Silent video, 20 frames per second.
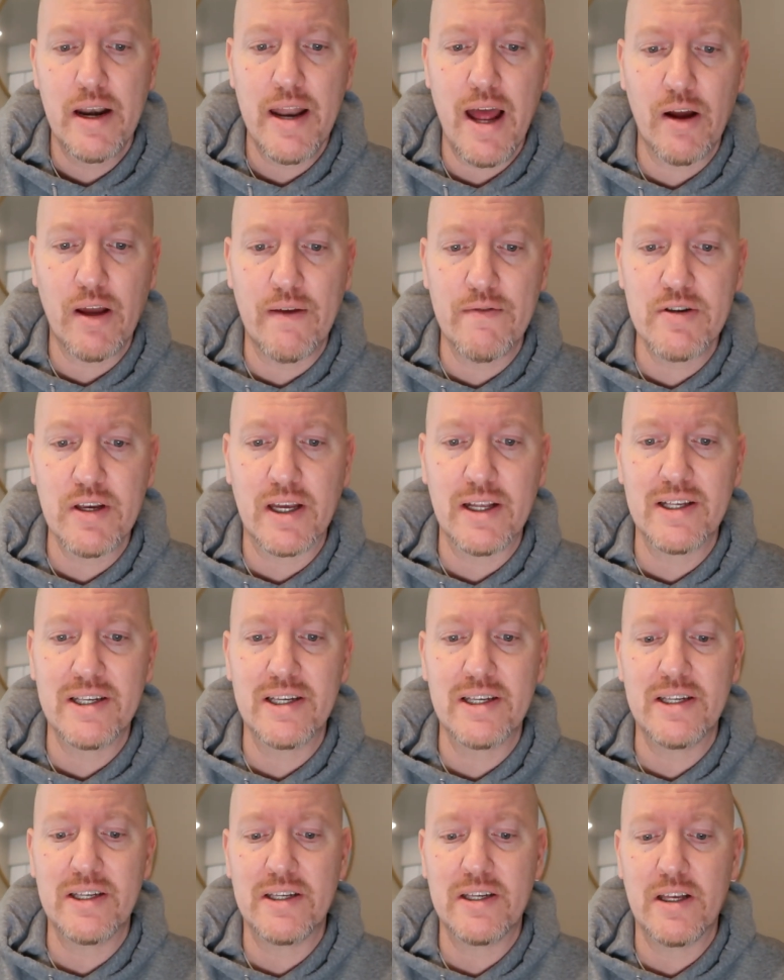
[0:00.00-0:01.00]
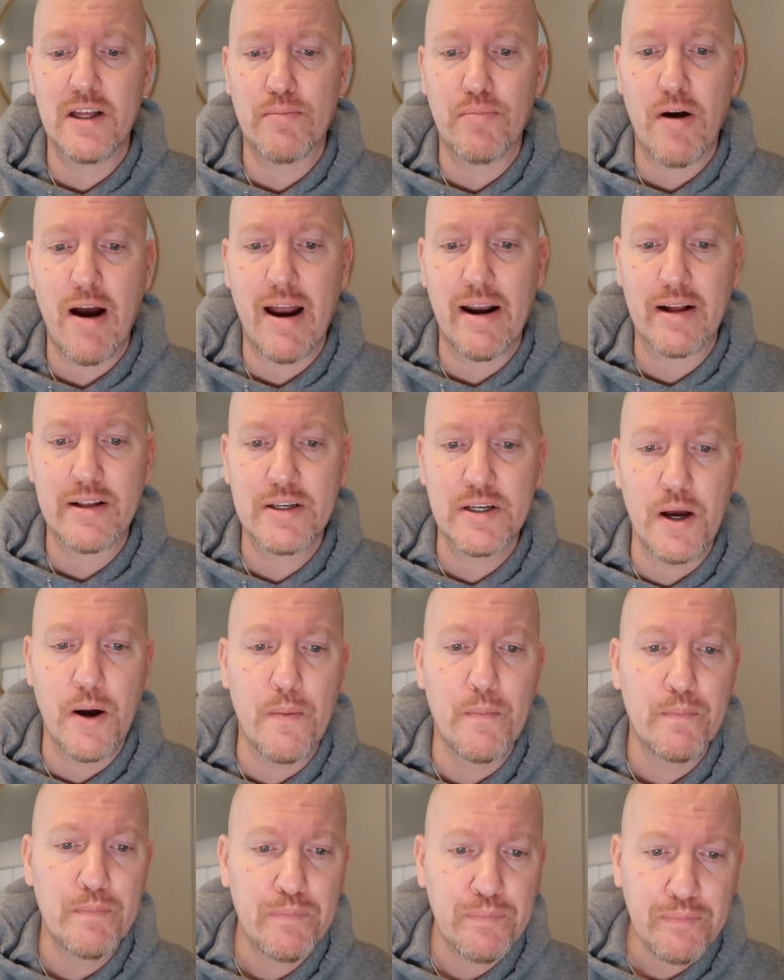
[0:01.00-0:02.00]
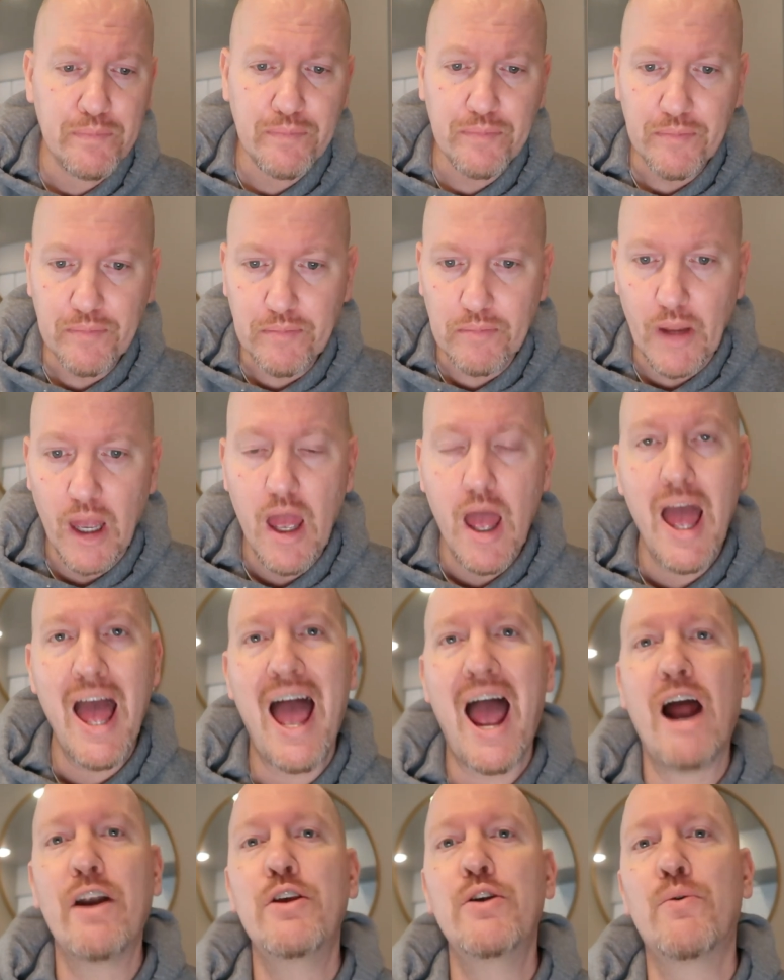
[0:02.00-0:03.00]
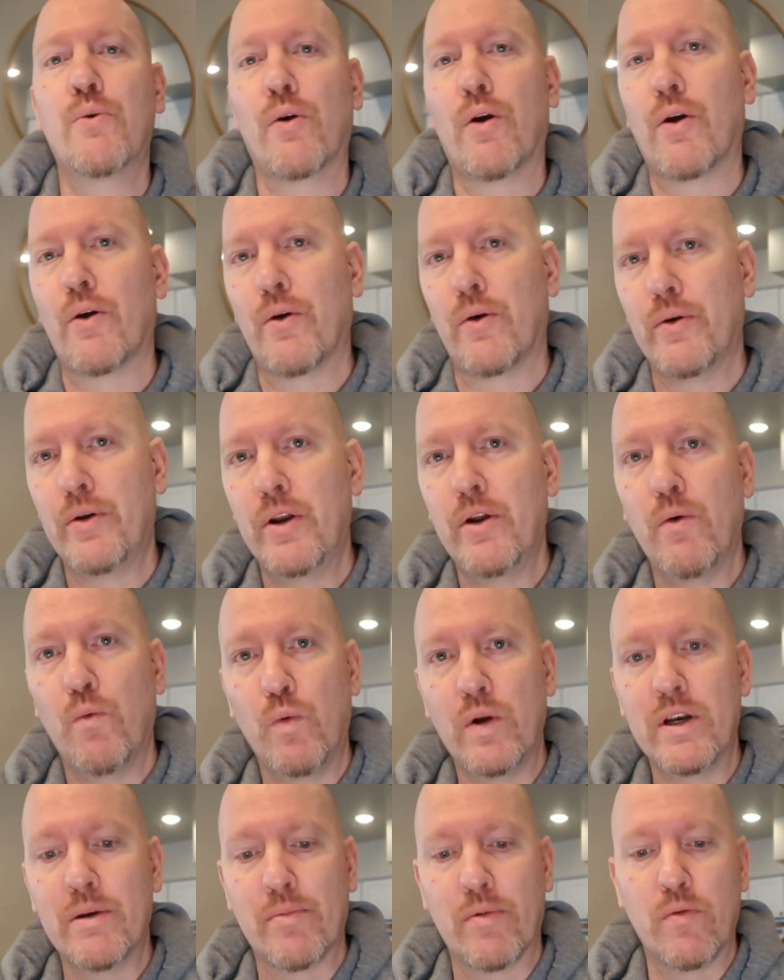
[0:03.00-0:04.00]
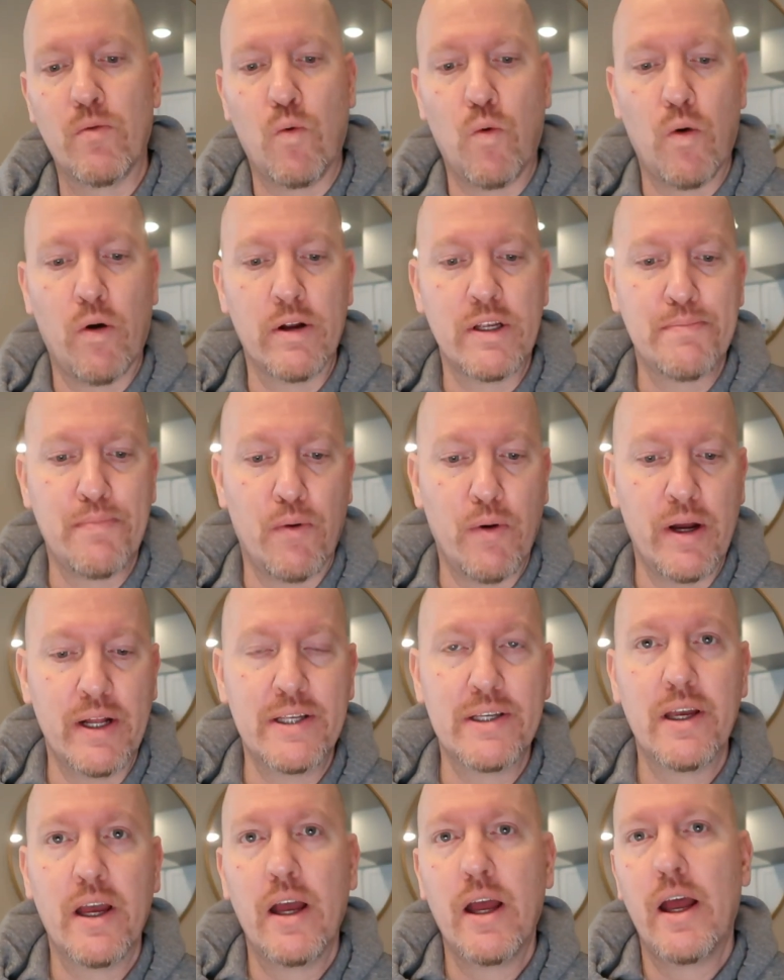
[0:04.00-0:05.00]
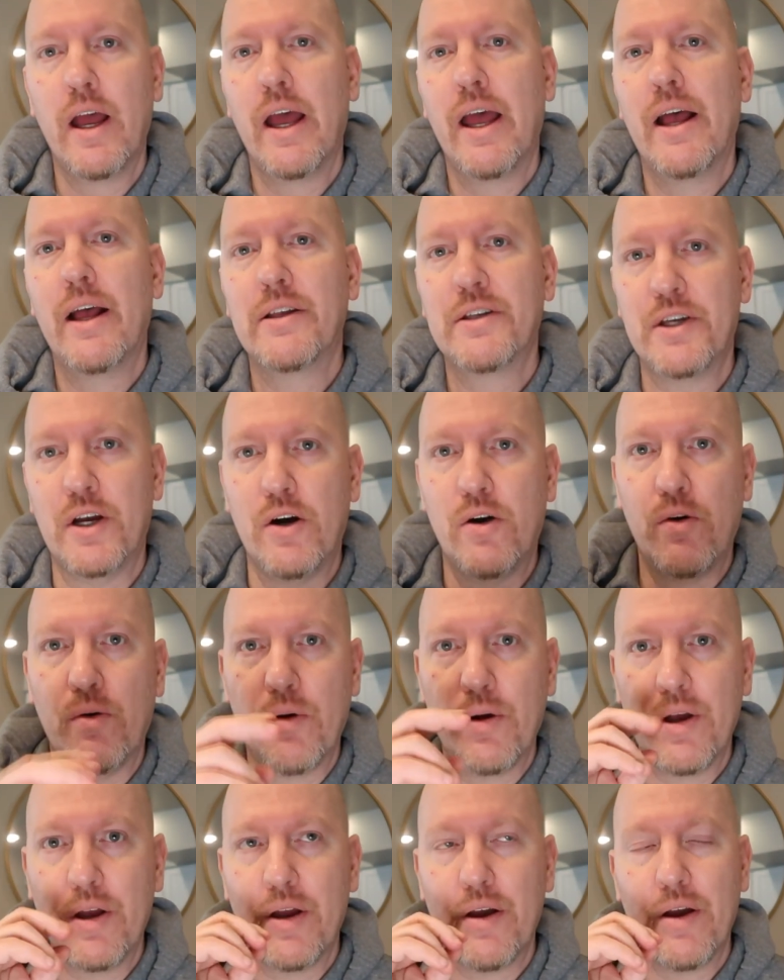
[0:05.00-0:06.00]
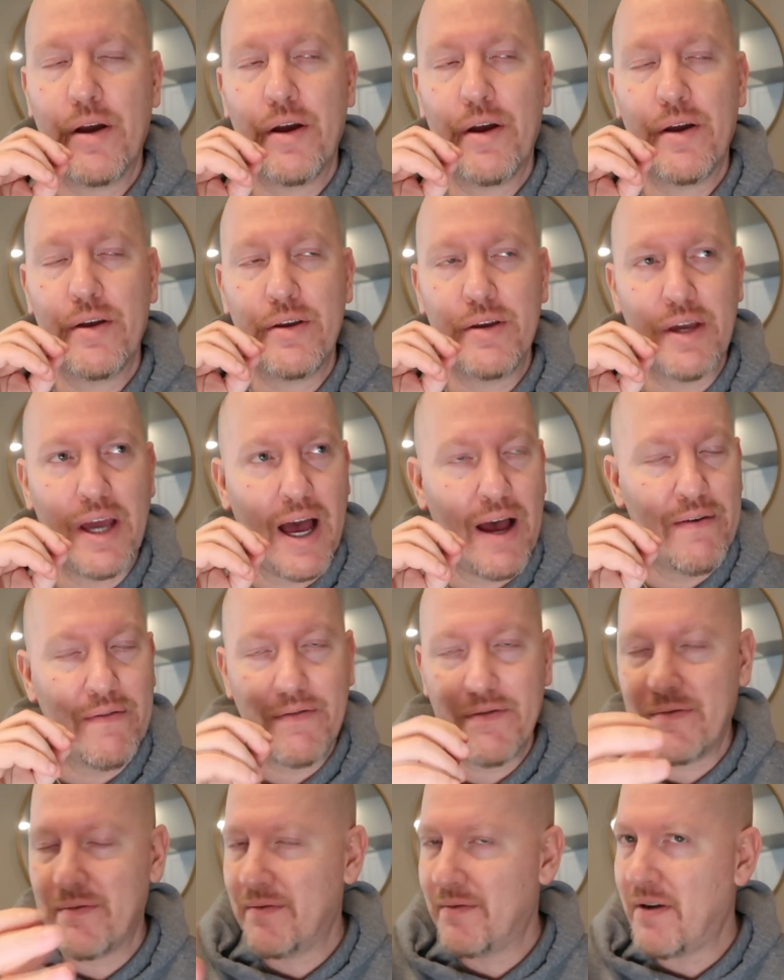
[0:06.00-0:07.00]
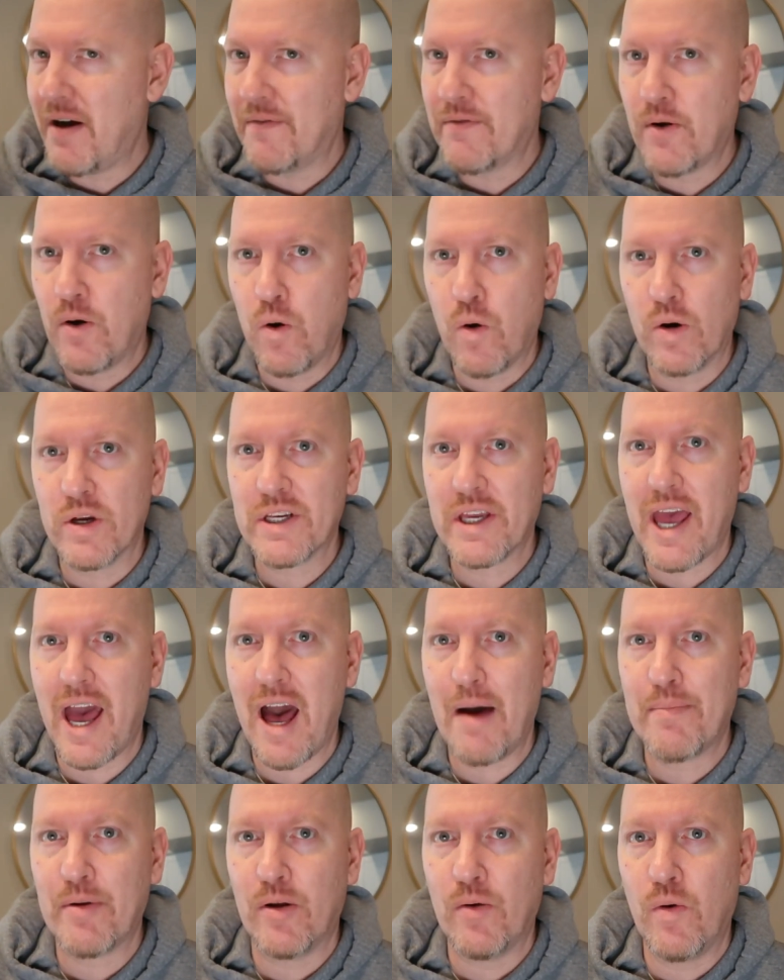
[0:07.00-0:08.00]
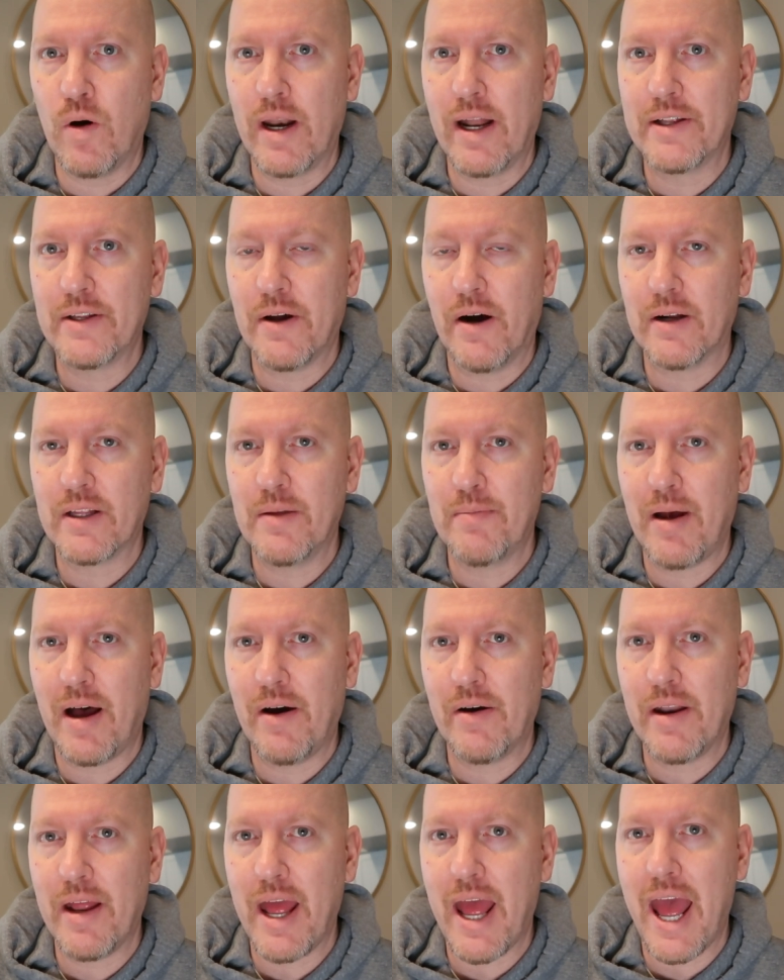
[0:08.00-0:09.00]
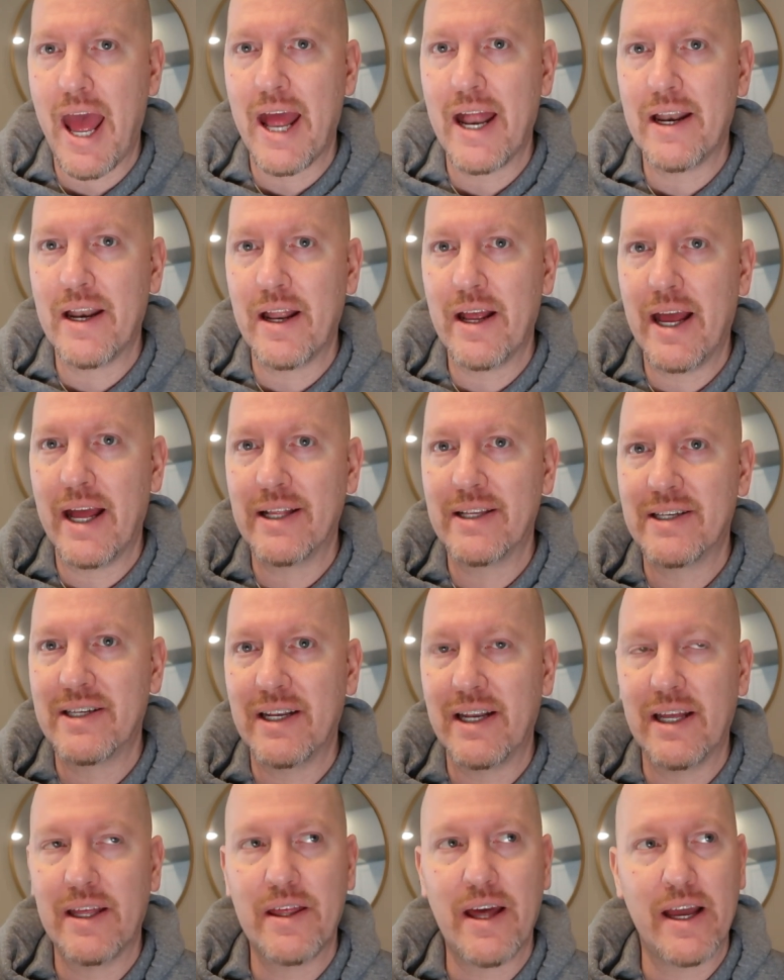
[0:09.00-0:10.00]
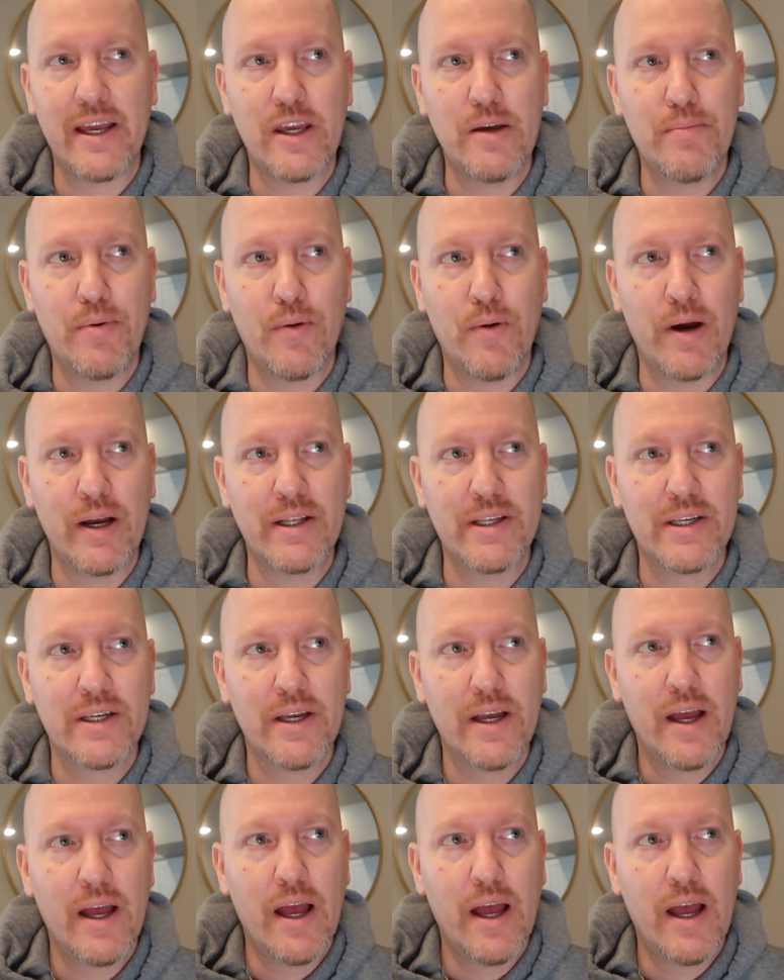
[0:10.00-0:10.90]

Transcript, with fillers: now gives you consistency of the product. So how do you earn Wyndham Rewards points? So you have, of course, Capital, one I talked about, and, and Citi thank you points.